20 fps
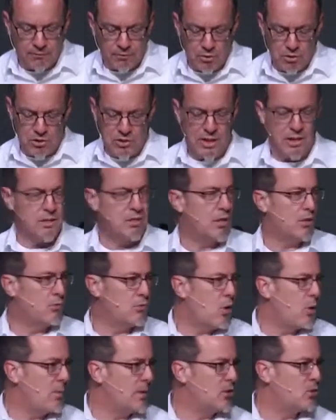first section.
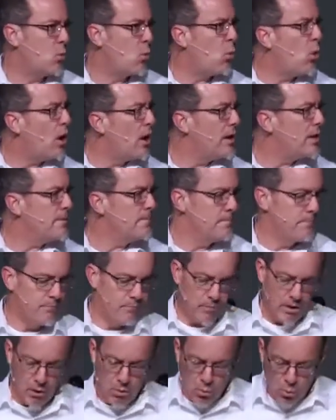Romans 1
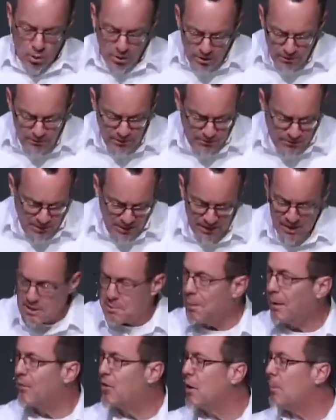1 to 15 is
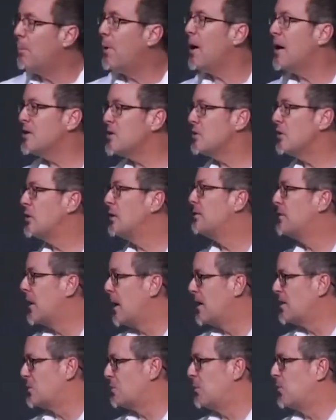about the apostle of
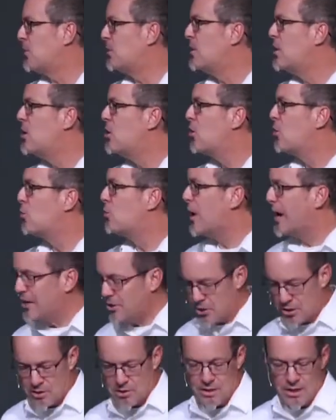gospel
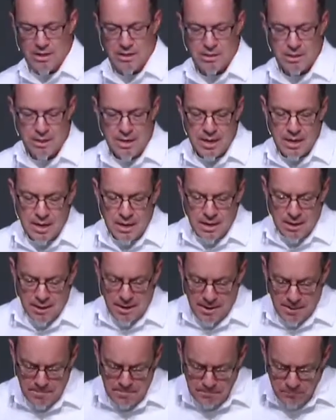righteousness.
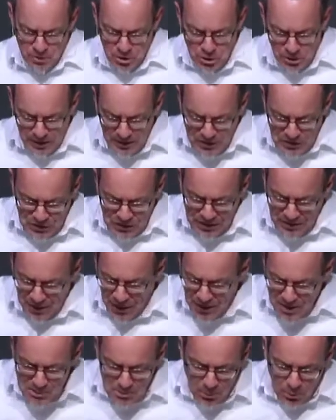Um, you're going to see
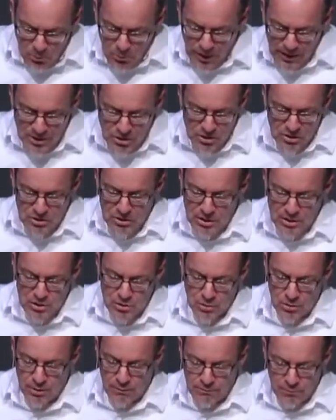gospel
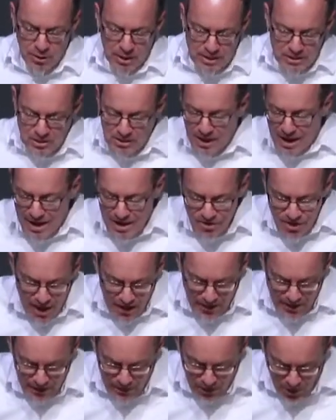righteousness or a phrase like
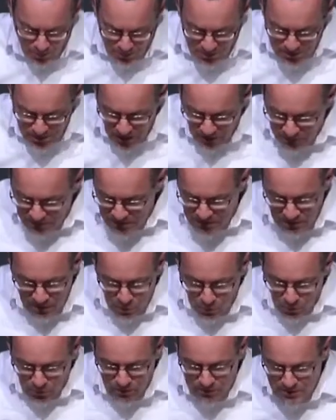that in almost every
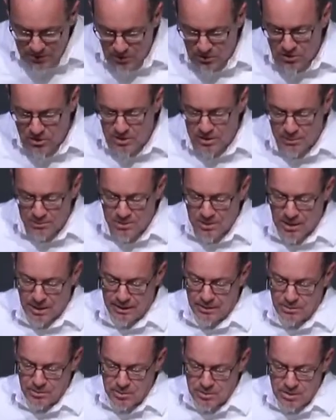single one of these little
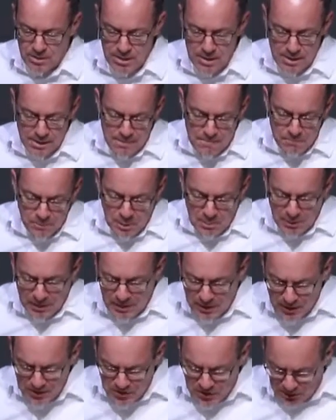subtitles
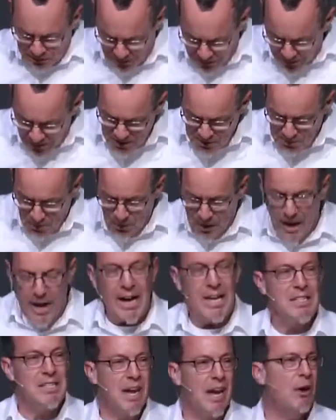because the gospel
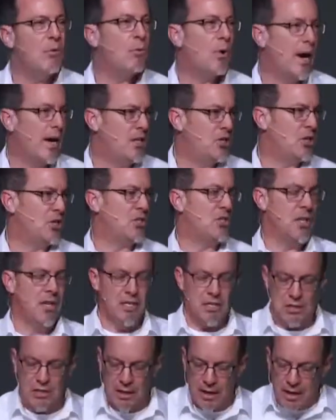has a
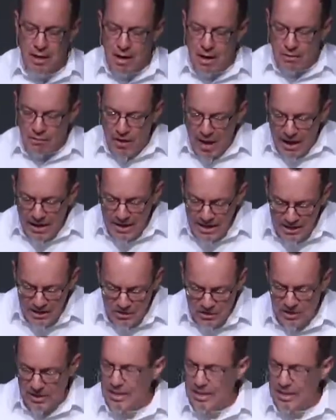righteousness that is